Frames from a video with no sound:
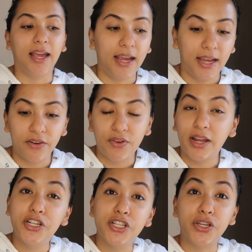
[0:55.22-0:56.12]
And if I
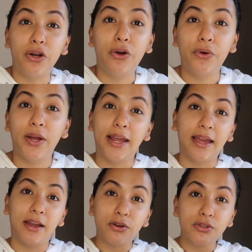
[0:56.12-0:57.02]
can just go and
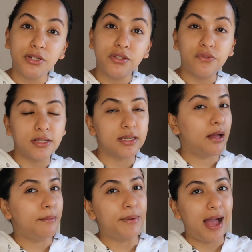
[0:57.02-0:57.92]
get groceries for us and
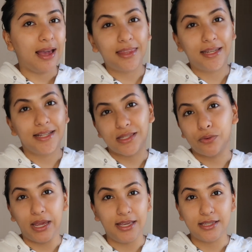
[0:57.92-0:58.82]
come back, then it's
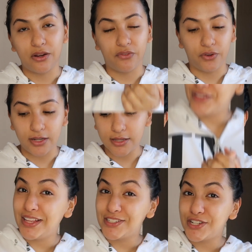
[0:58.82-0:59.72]
way easier for us.
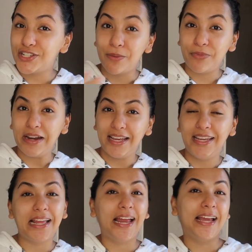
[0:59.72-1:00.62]
So let's just jump right
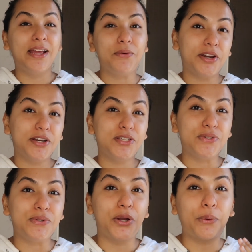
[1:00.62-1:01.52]
in. I kind of wanted to
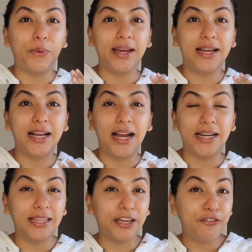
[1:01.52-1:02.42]
do a quick
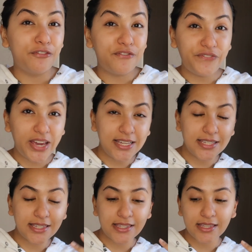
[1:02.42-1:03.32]
kind of like
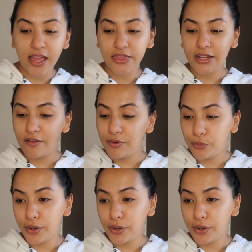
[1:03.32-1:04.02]
face that I've been